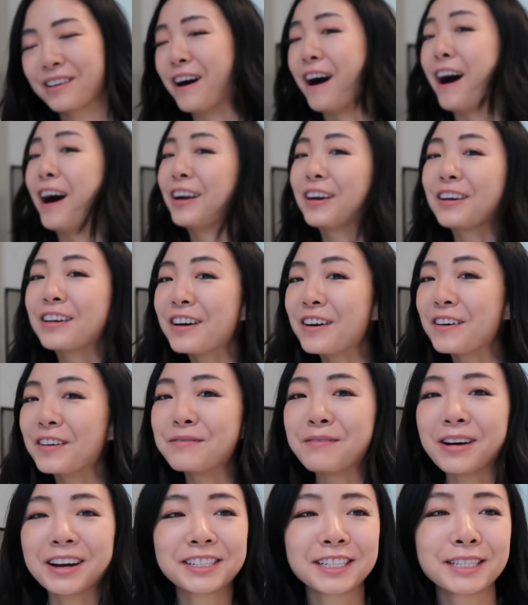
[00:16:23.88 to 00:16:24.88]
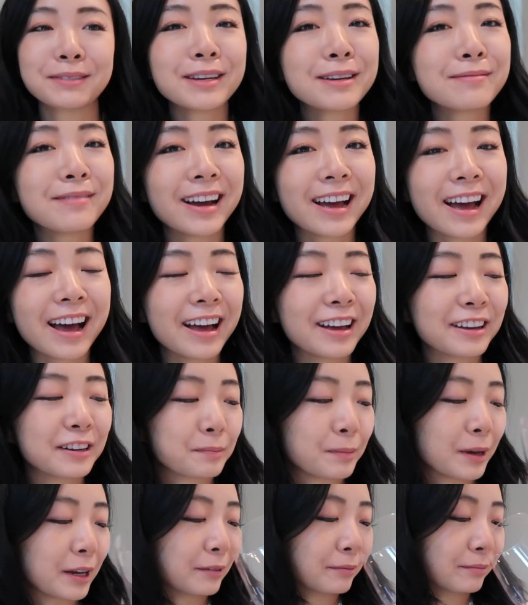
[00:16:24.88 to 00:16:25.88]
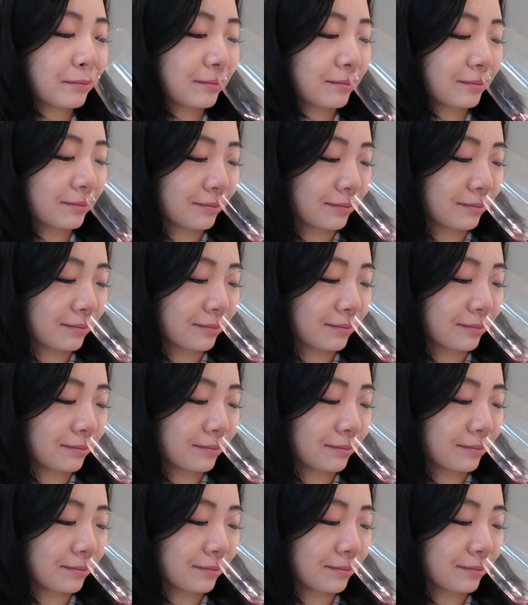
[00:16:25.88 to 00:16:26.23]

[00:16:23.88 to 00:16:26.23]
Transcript: I don't know, it might just be in my head, but